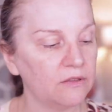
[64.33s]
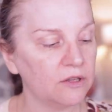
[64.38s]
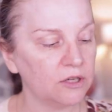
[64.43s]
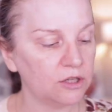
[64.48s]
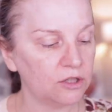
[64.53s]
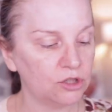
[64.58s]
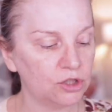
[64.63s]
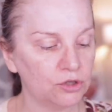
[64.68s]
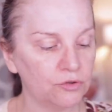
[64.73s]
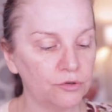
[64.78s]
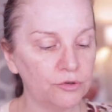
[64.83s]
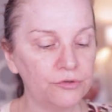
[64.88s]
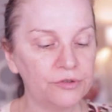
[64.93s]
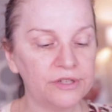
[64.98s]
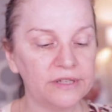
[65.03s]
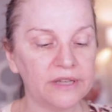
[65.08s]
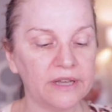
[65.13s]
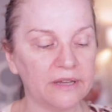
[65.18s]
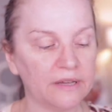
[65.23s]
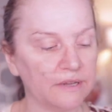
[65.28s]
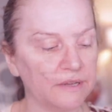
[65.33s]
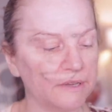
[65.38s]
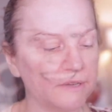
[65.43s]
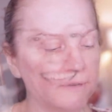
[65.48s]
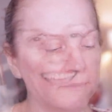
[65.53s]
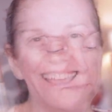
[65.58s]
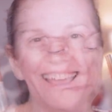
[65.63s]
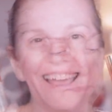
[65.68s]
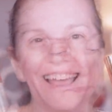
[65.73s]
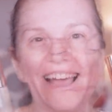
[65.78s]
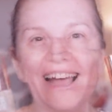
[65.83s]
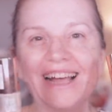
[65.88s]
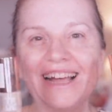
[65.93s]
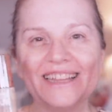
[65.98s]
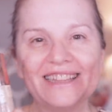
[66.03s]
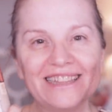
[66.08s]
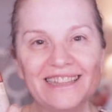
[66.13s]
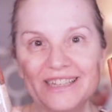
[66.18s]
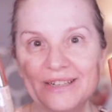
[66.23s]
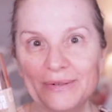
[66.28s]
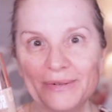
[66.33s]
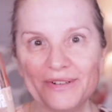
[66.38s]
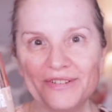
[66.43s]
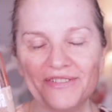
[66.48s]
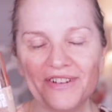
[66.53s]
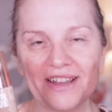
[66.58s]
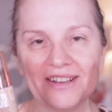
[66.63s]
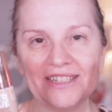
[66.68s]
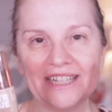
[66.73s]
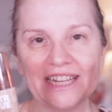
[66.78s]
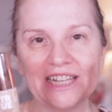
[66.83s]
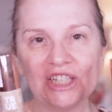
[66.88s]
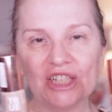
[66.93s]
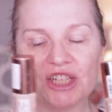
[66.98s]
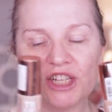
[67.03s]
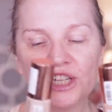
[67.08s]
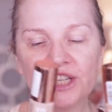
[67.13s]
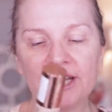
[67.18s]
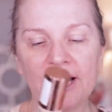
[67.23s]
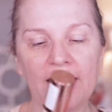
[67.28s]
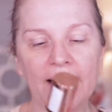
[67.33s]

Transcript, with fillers: the True Skin a liquid foundation.